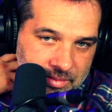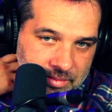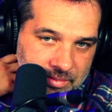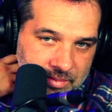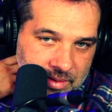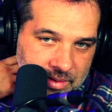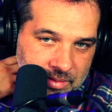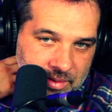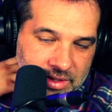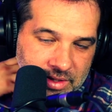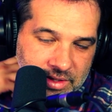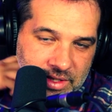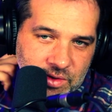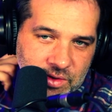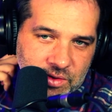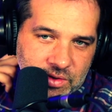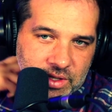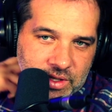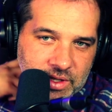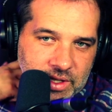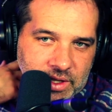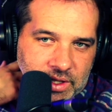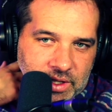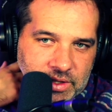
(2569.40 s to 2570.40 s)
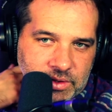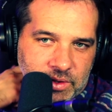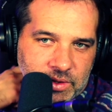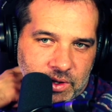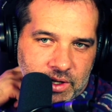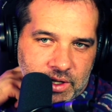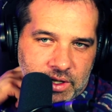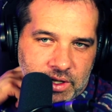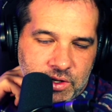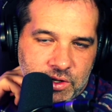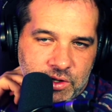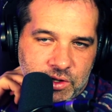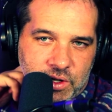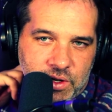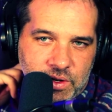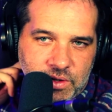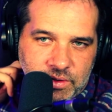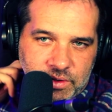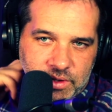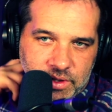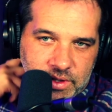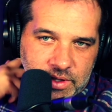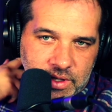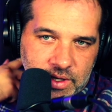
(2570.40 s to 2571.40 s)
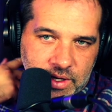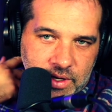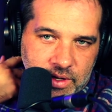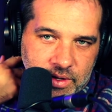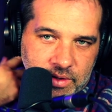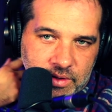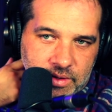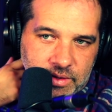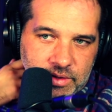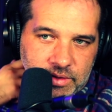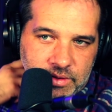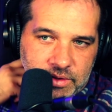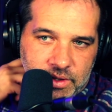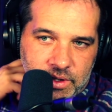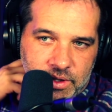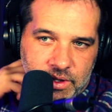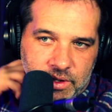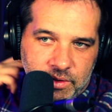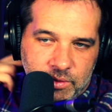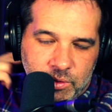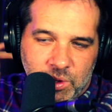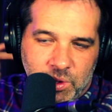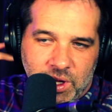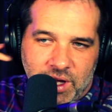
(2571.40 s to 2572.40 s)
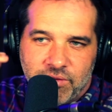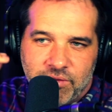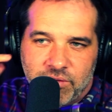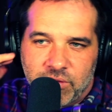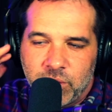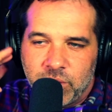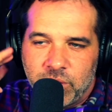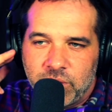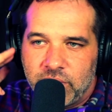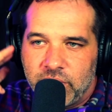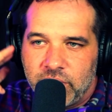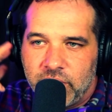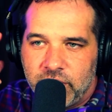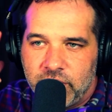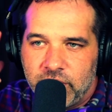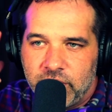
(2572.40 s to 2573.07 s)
It's interesting that they started in Jersey, yeah. Do they have roots there?